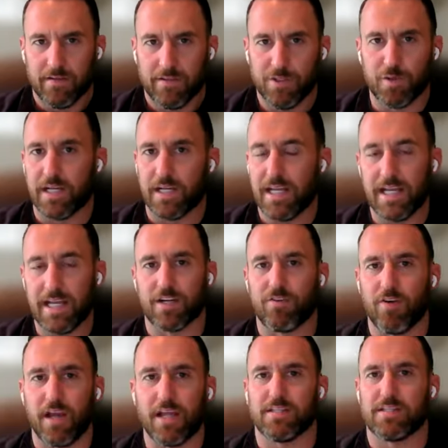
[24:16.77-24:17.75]
you can
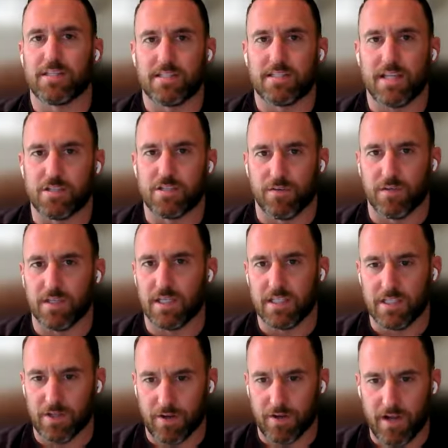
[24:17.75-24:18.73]
integrate it successfully
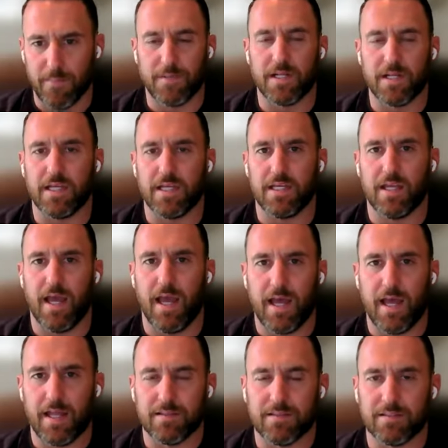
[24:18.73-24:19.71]
into your company,
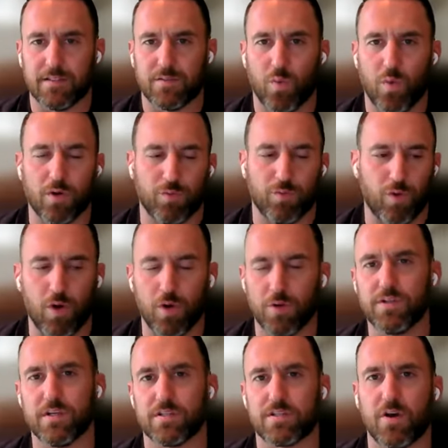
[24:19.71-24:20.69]
and what role
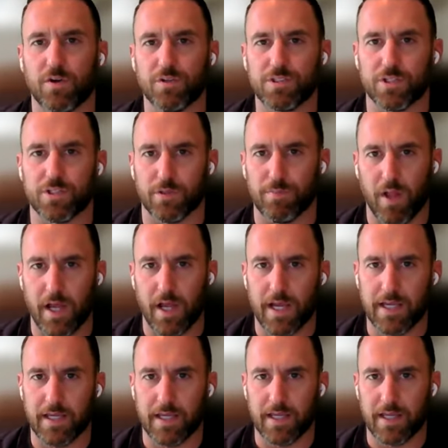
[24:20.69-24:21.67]
does culture
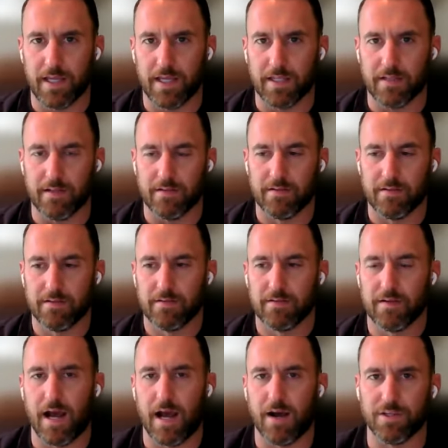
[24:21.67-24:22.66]
play in
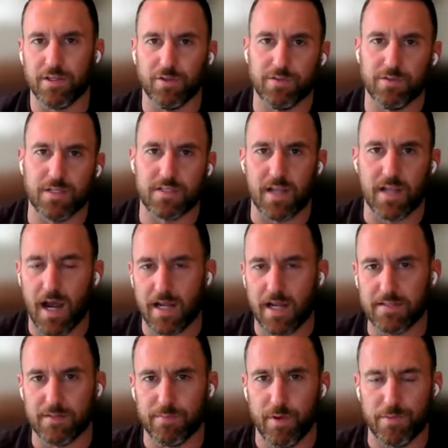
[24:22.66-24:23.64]
how you
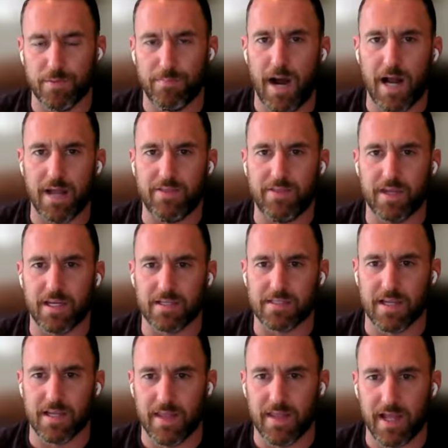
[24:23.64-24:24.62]
decide to both buy
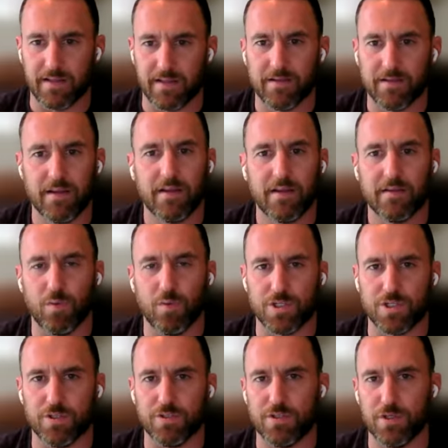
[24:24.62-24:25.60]
things and then
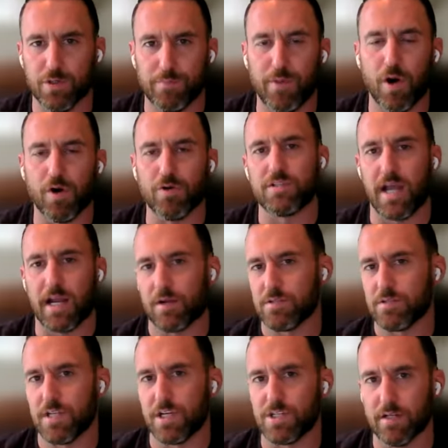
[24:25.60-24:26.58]
what you do
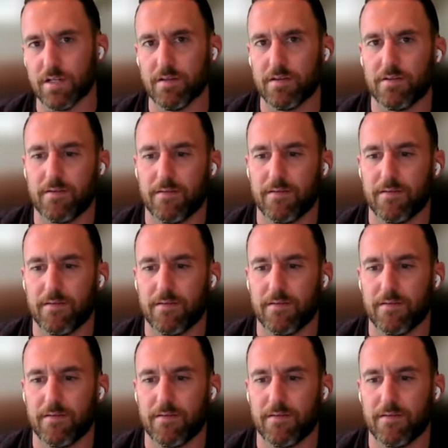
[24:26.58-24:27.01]
post-acquisition?